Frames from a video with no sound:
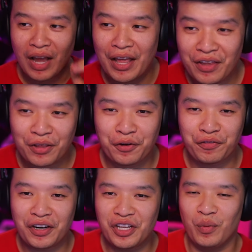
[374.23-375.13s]
Another
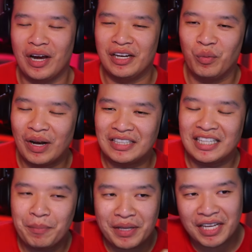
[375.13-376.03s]
funny one was
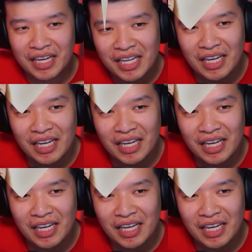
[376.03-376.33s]
in the beginning